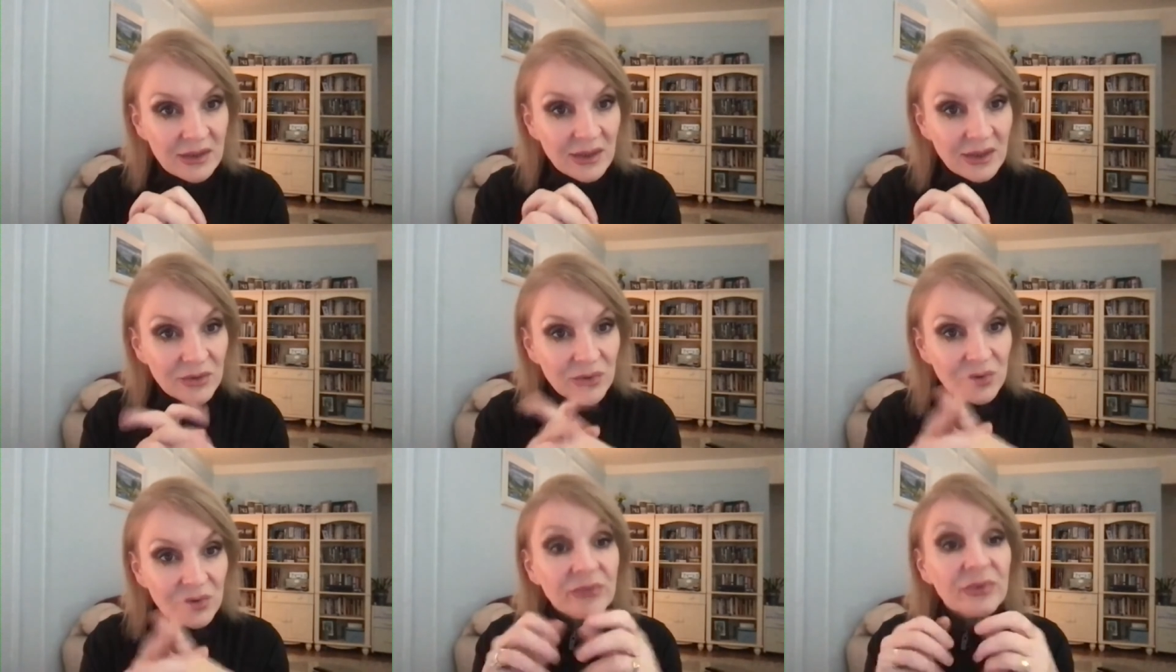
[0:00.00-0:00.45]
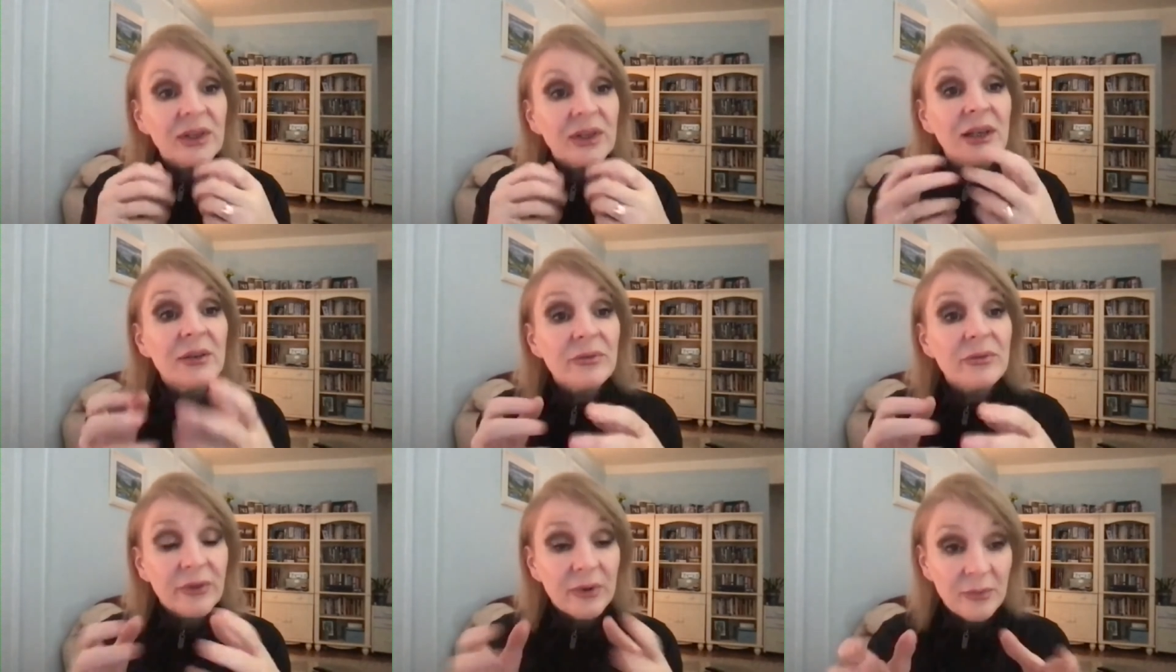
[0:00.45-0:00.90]
and sort of
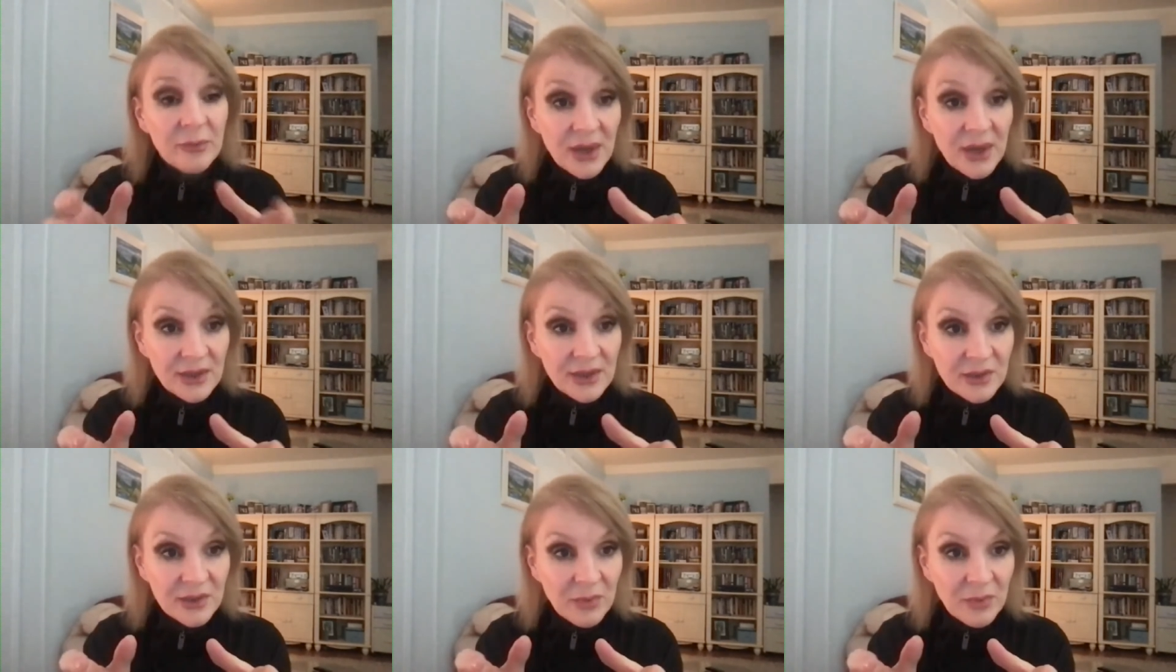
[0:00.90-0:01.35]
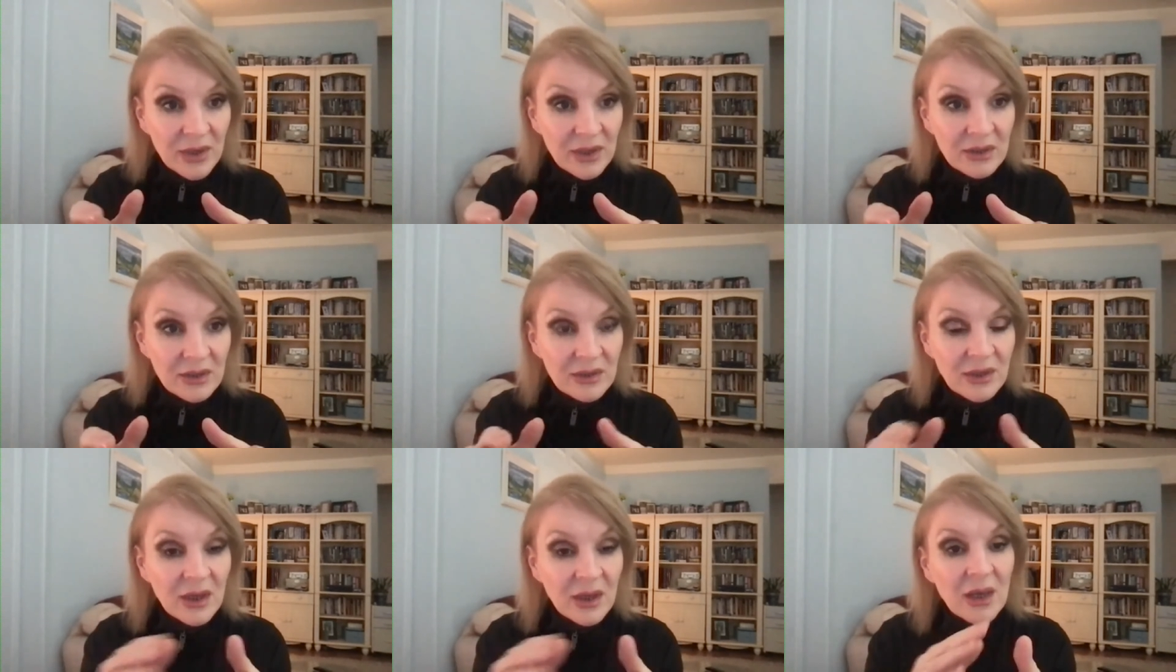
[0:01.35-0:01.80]
live from that
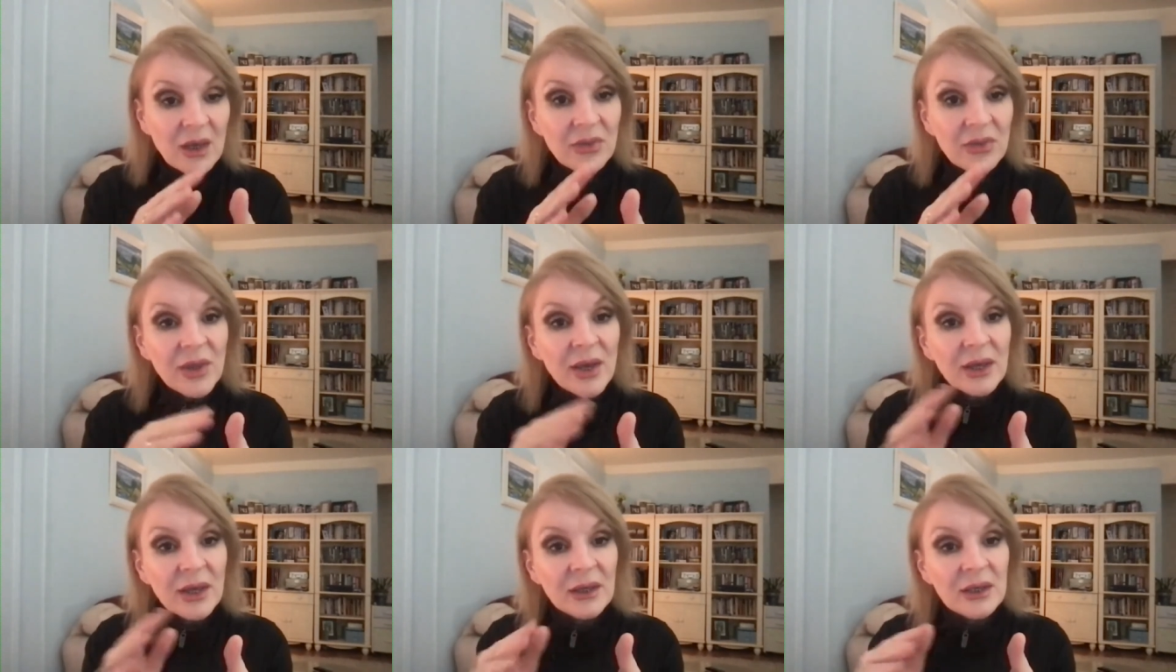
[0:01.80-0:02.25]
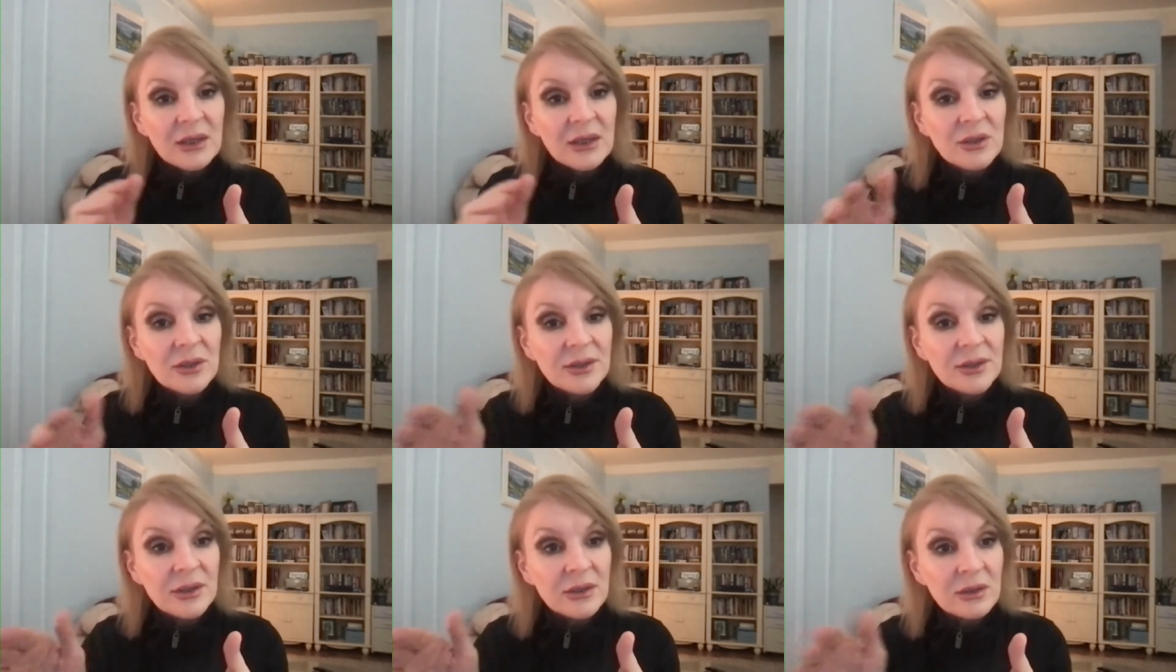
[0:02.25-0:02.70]
space, then it
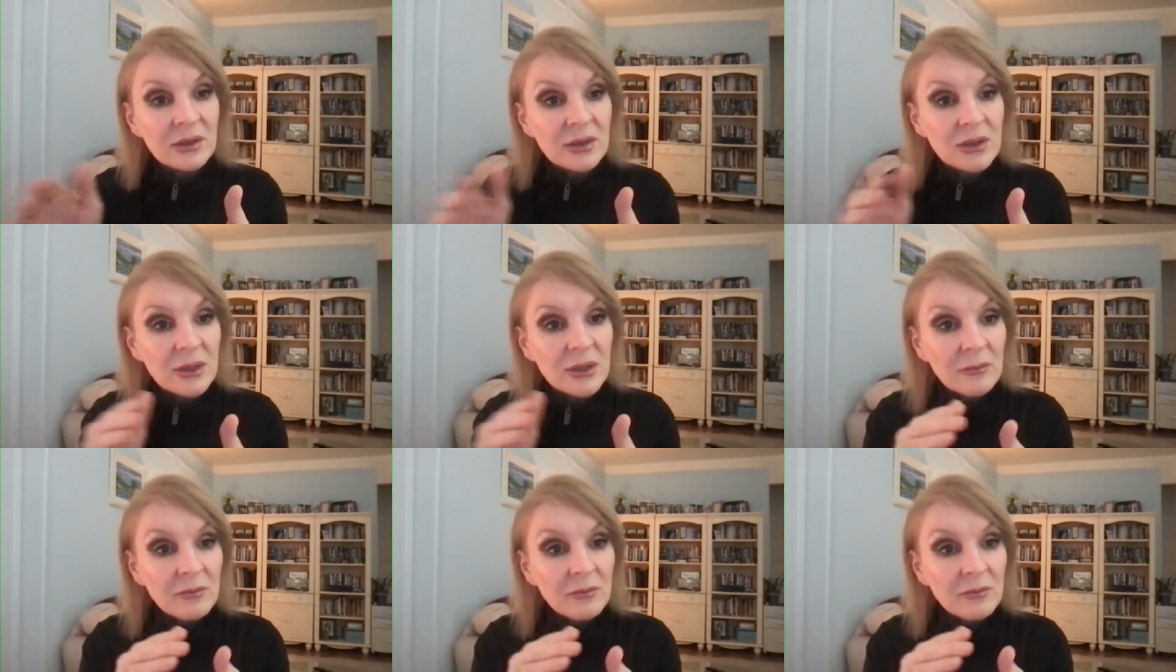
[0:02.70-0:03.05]
doesn't